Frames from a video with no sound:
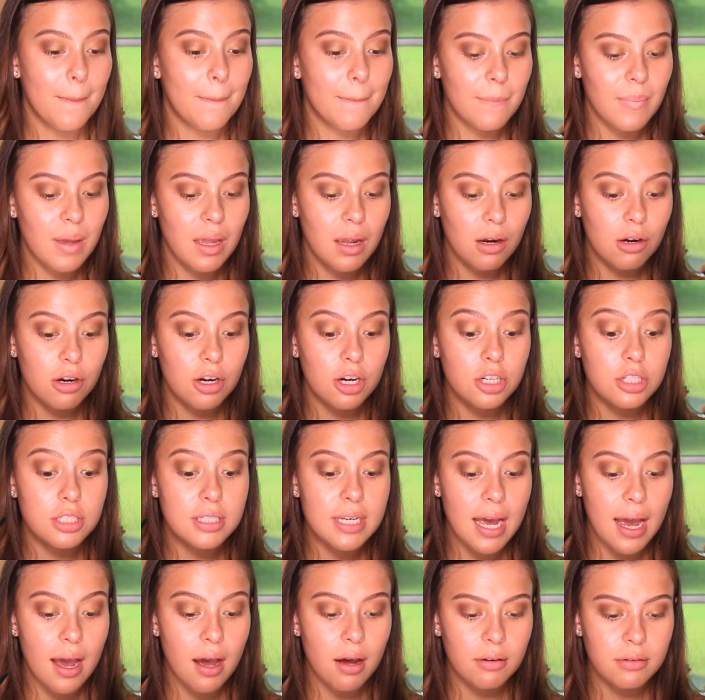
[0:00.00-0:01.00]
mirror
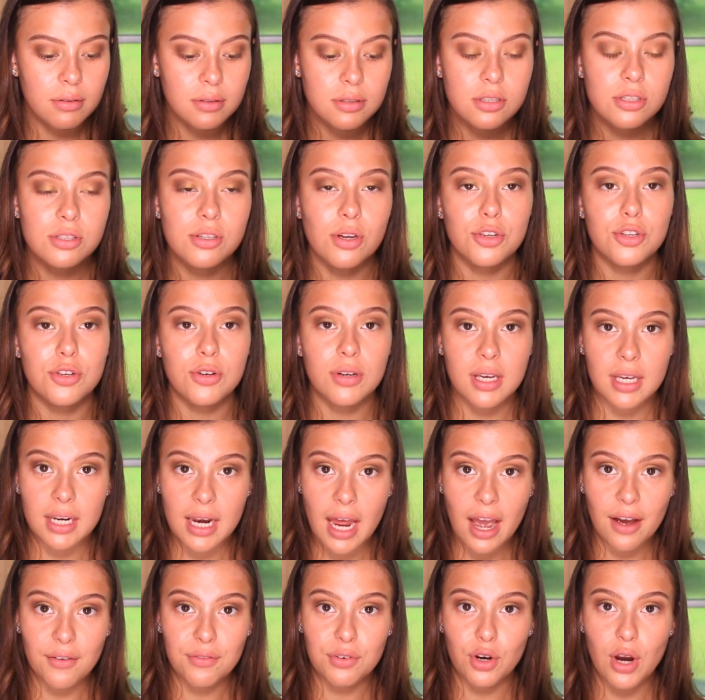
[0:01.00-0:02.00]
down so you can
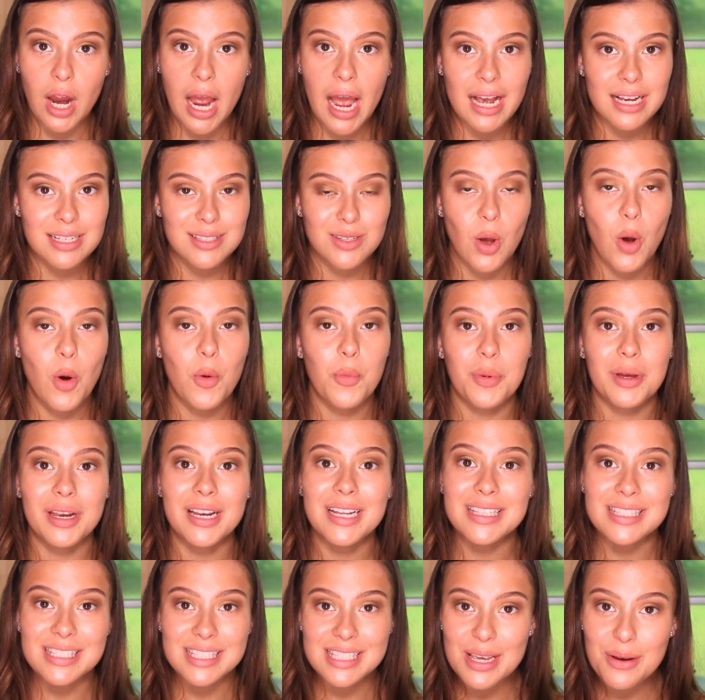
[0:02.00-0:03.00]
have your eyes open
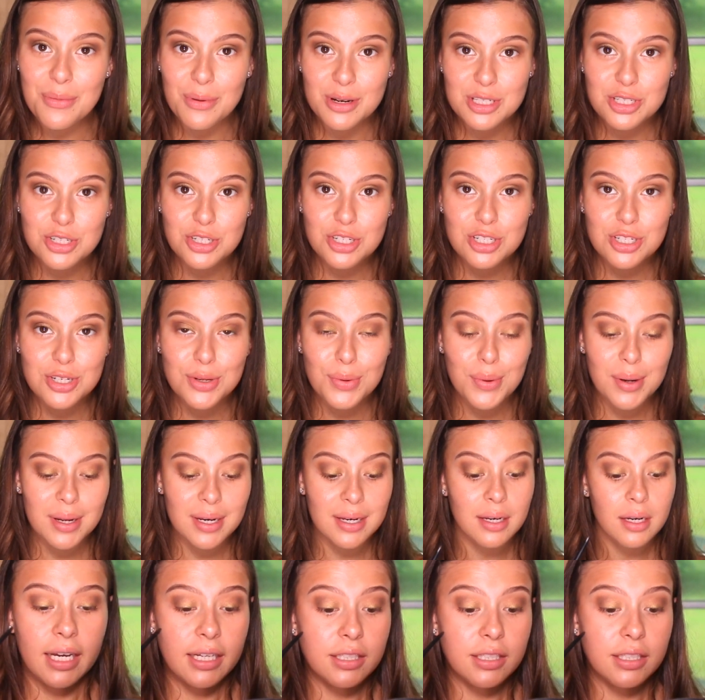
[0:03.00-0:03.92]
and see what you're doing.